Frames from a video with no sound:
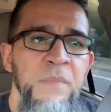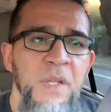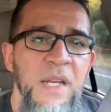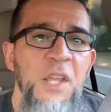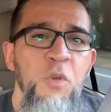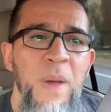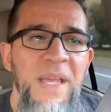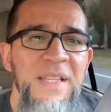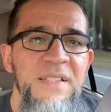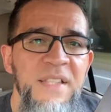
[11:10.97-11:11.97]
Now, you might
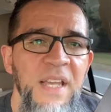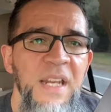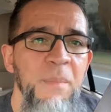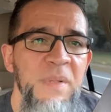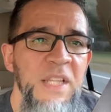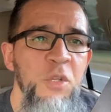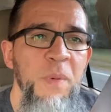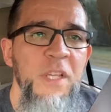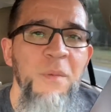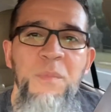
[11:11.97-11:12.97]
get skinny, but then you
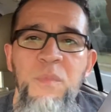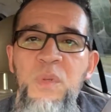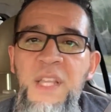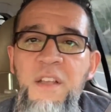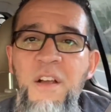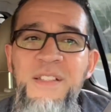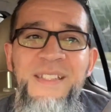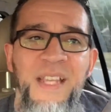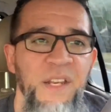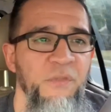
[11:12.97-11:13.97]
become what they call
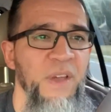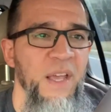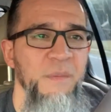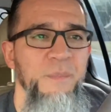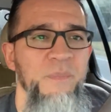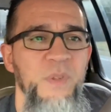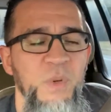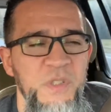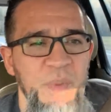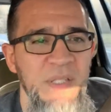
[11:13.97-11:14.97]
skinny fat,
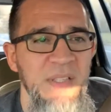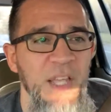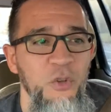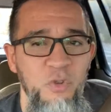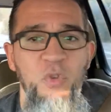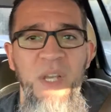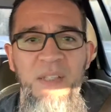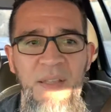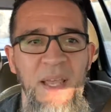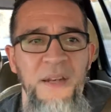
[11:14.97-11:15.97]
which means that you do
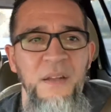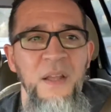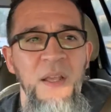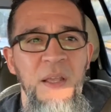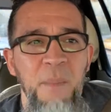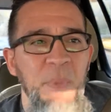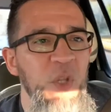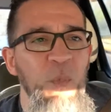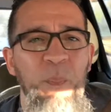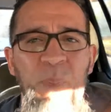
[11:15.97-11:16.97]
get thin, but
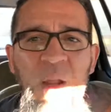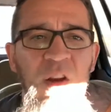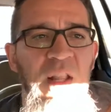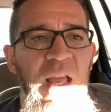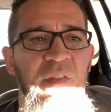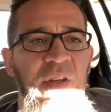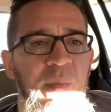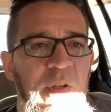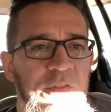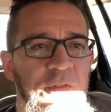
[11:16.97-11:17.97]
you barely have any
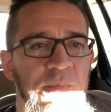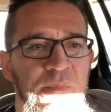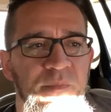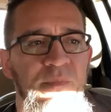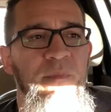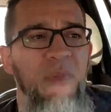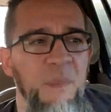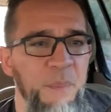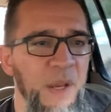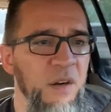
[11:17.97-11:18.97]
muscle.
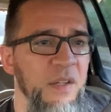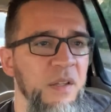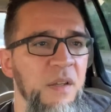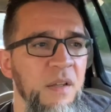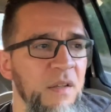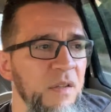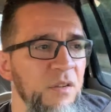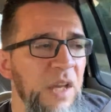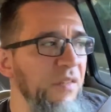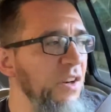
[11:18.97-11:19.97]
Barely.
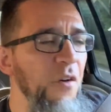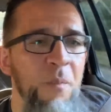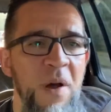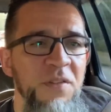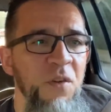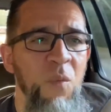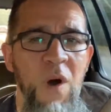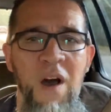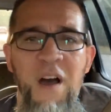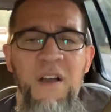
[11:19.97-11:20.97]
You have enough muscle to
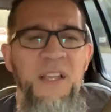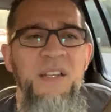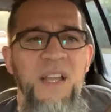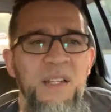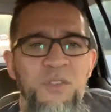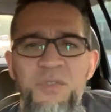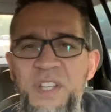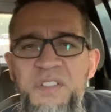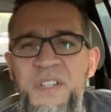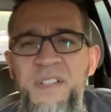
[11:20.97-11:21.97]
walk and like do
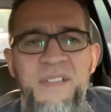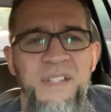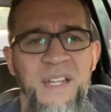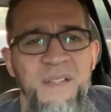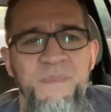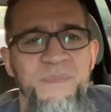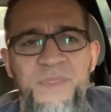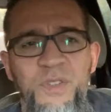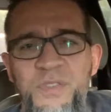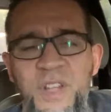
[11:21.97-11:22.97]
dishes and like
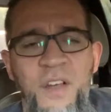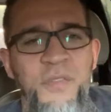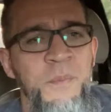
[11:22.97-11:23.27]
do stuff,